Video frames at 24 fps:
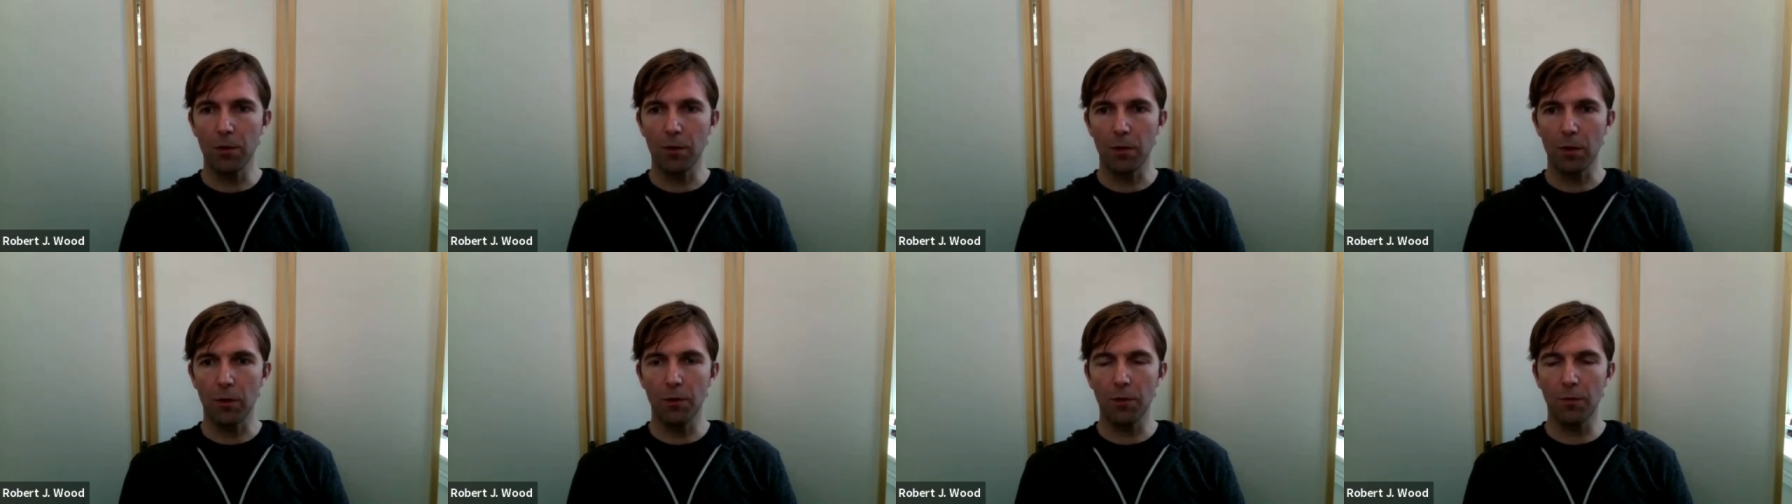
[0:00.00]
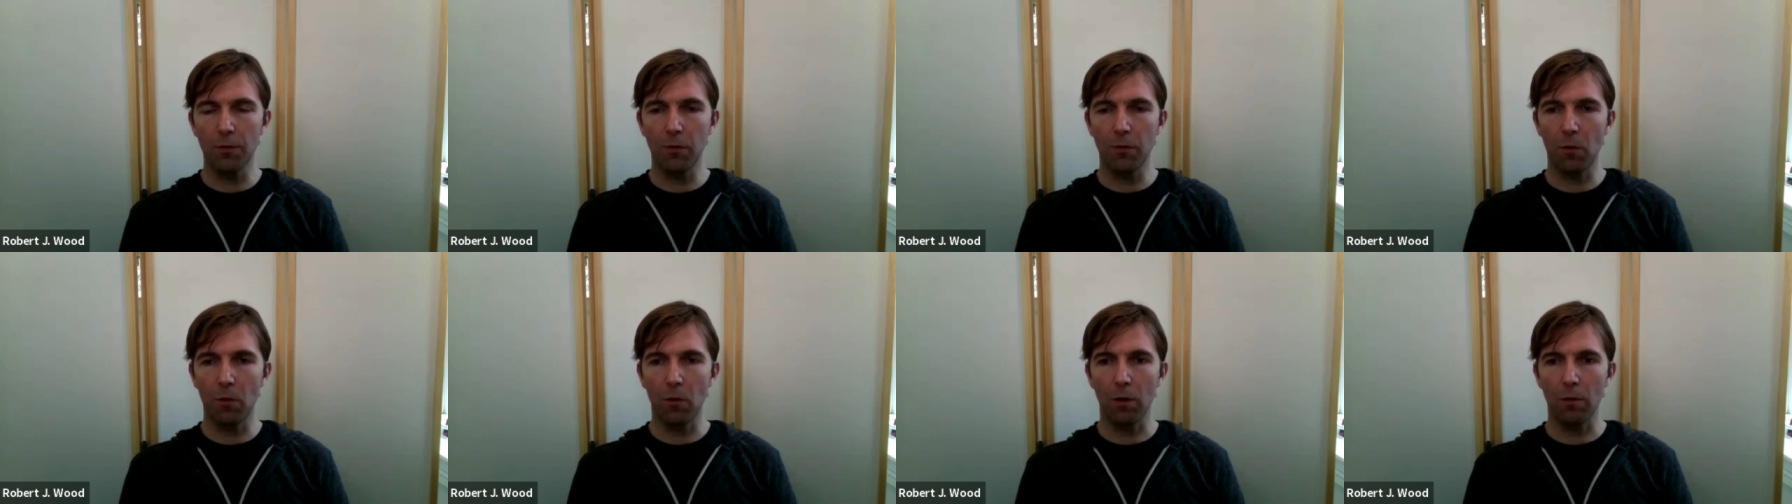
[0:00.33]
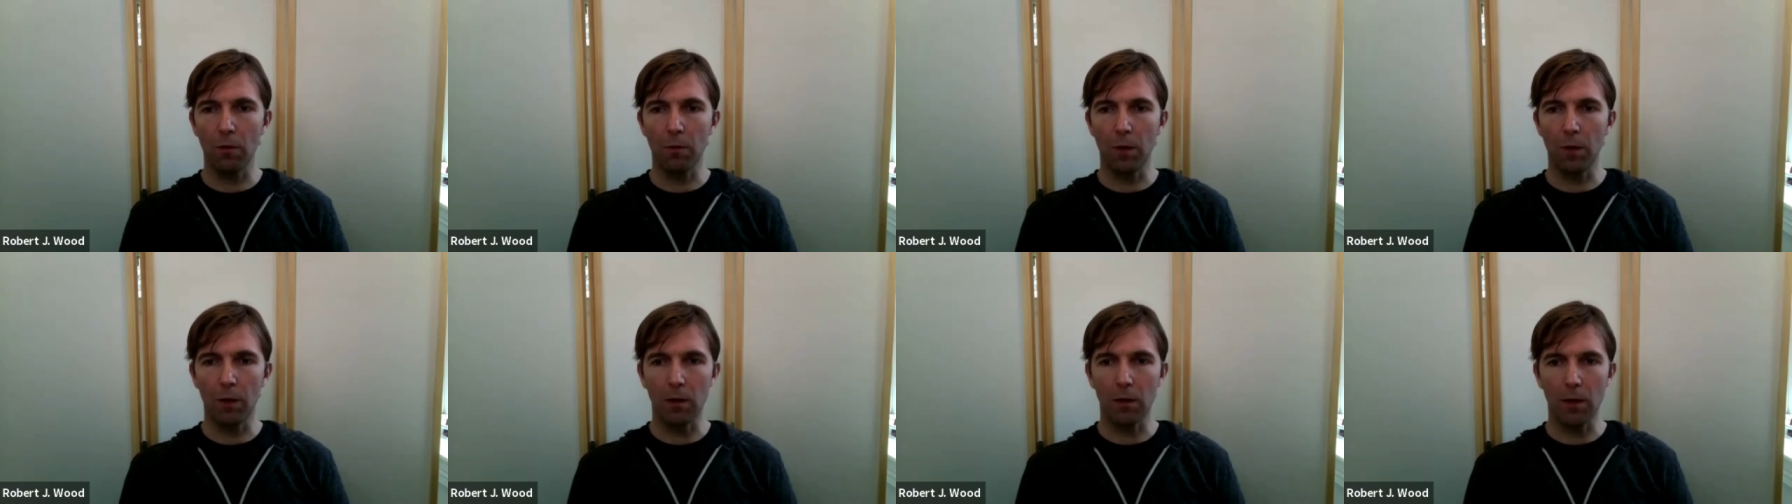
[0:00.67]
those
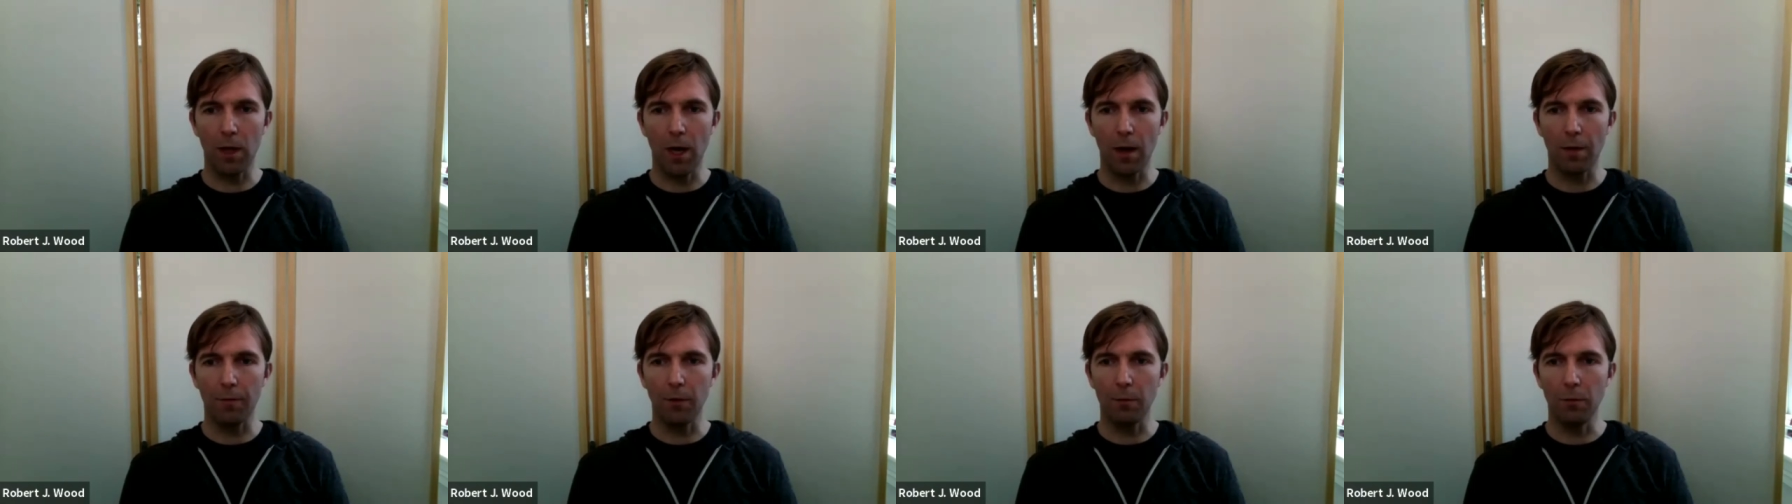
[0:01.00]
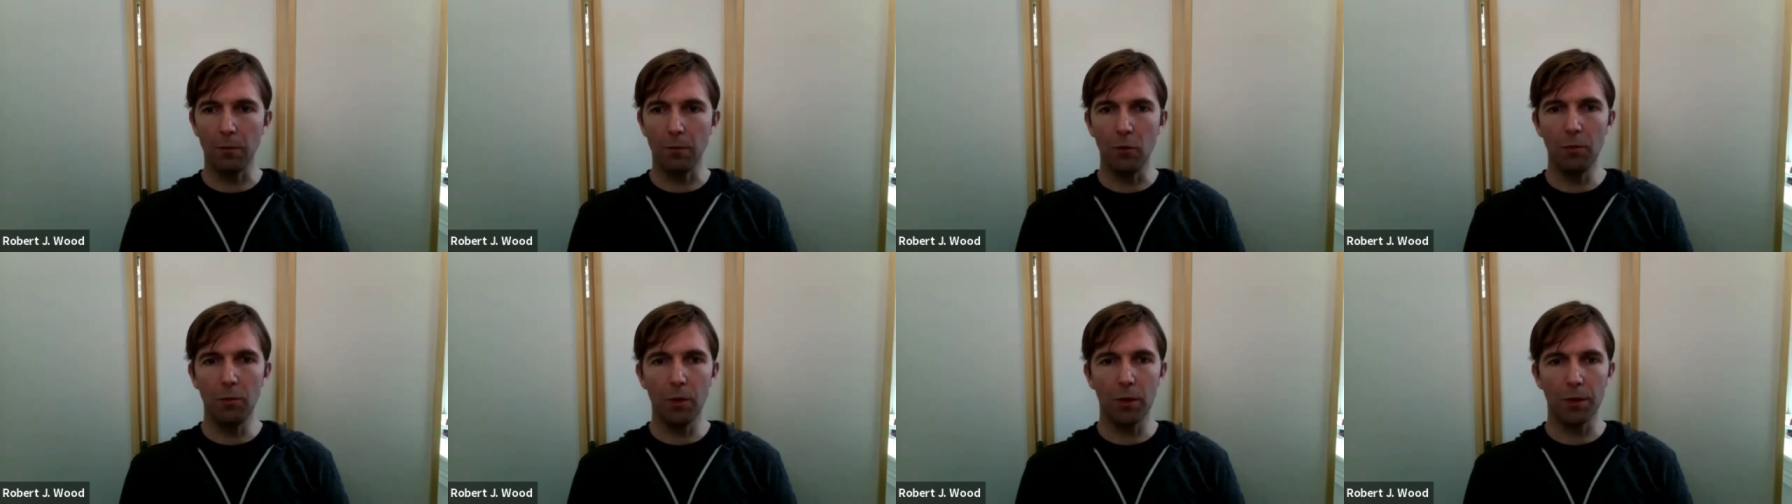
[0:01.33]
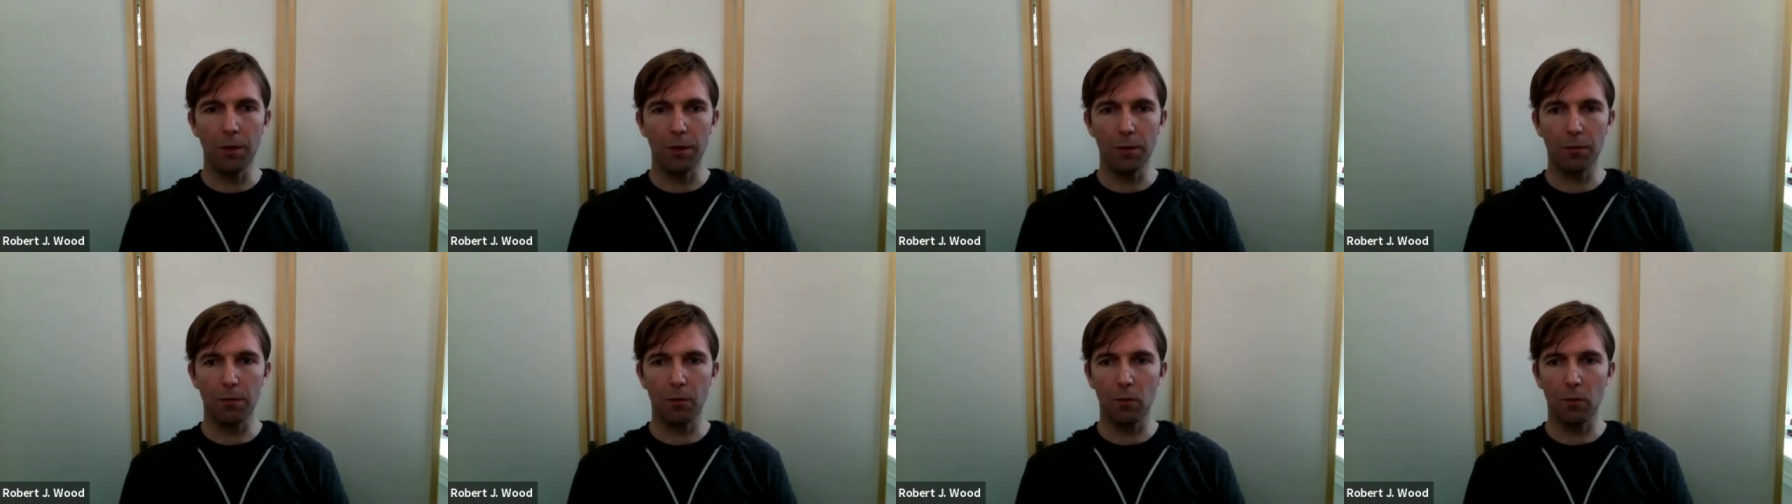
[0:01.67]
form a lot of the
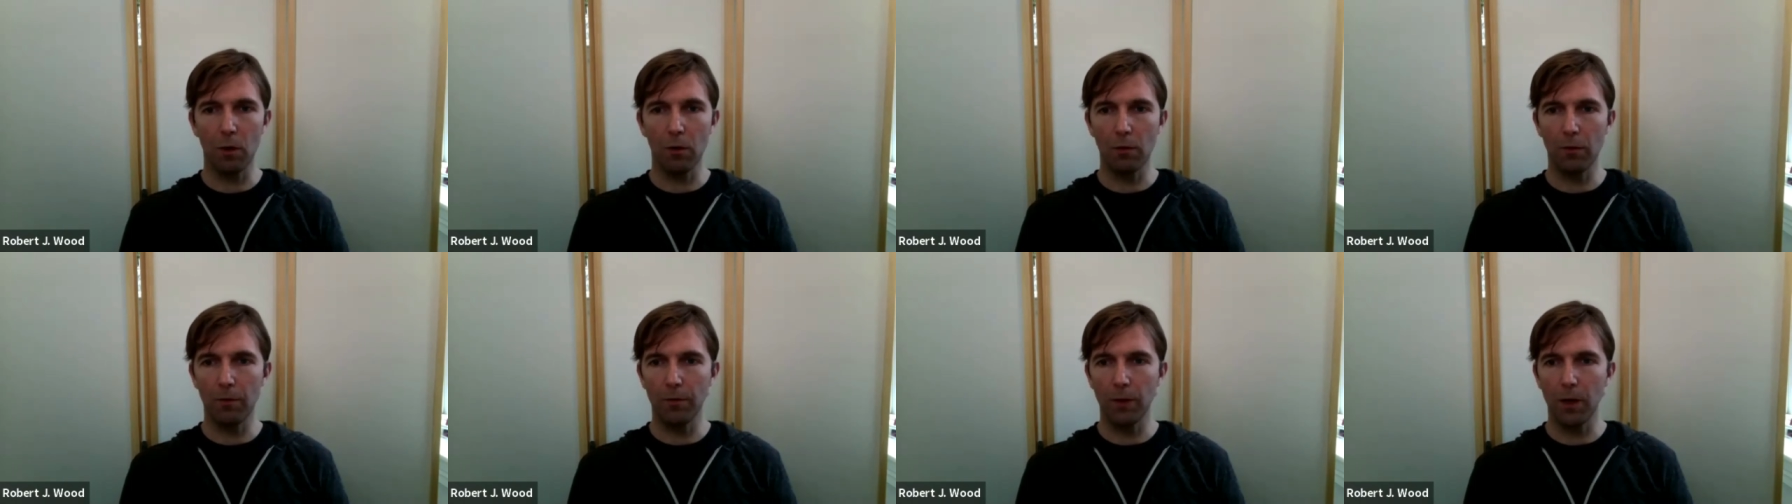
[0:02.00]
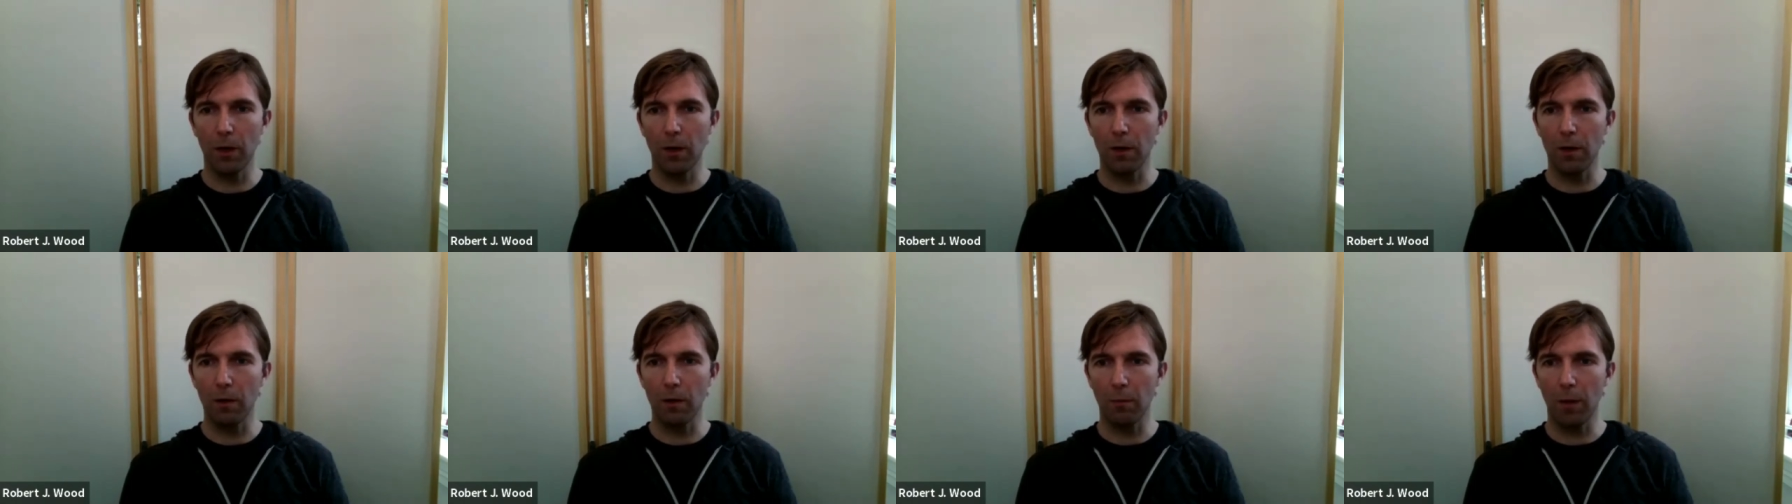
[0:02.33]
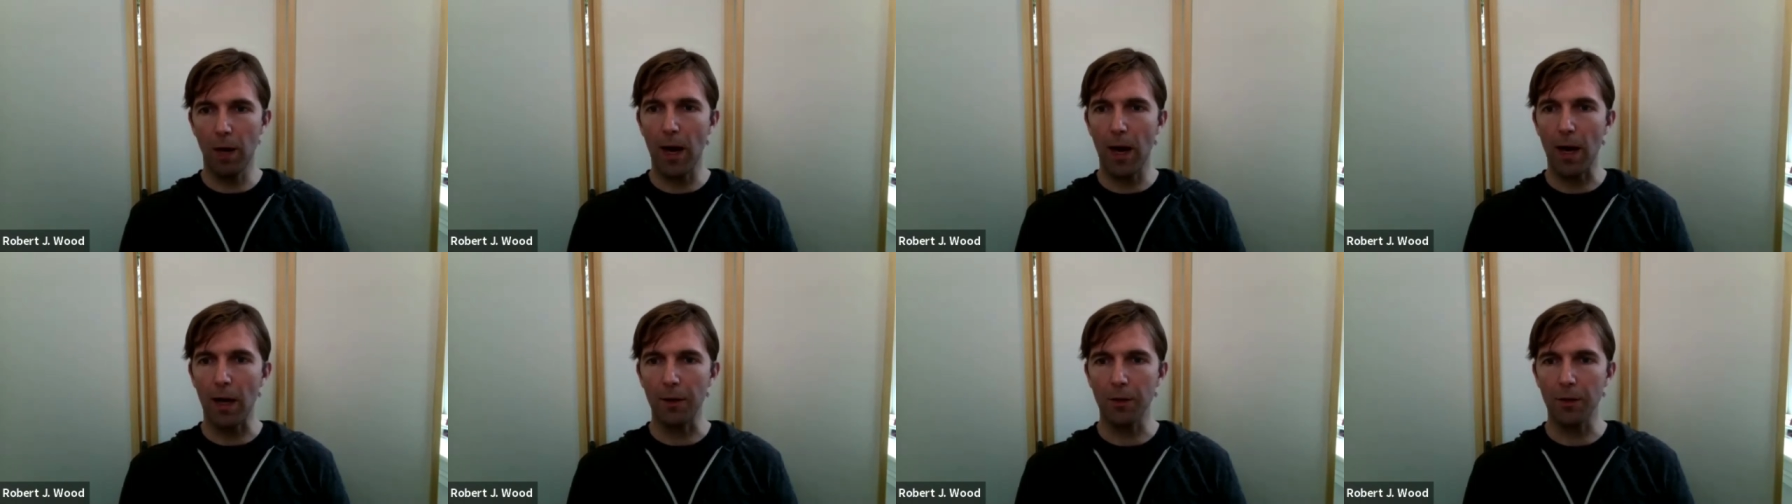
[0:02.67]
blueprints for what we've done in the
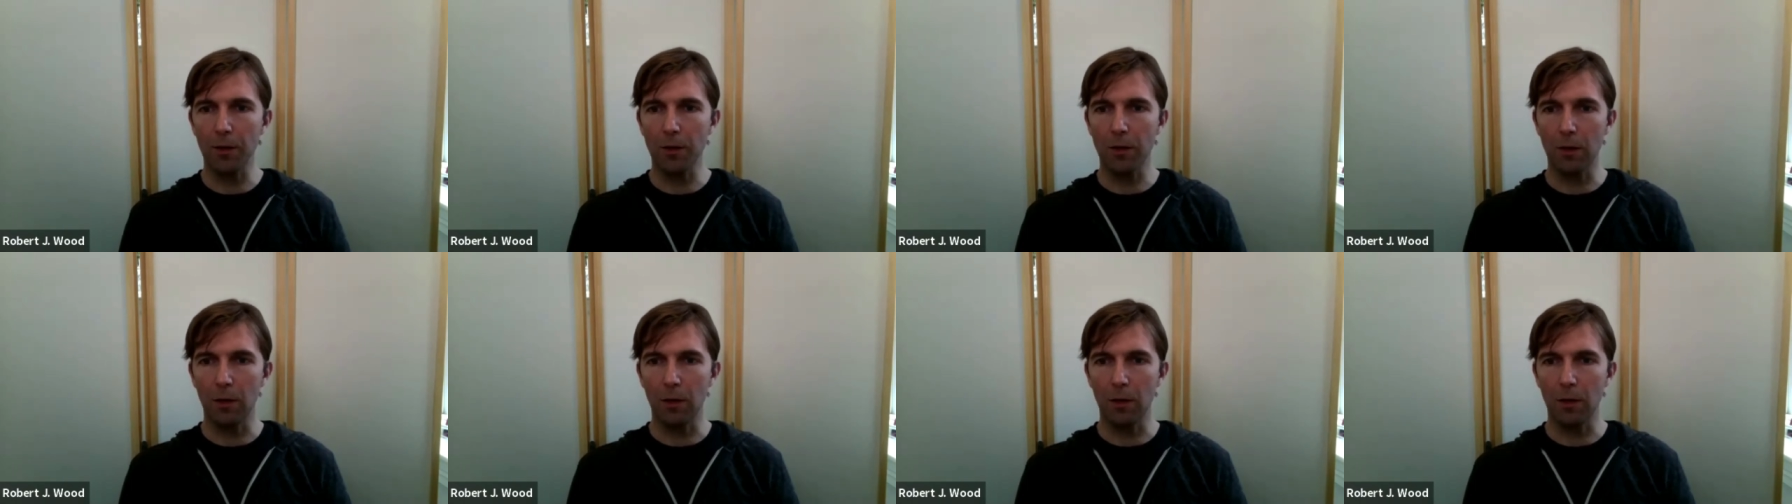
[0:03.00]
past,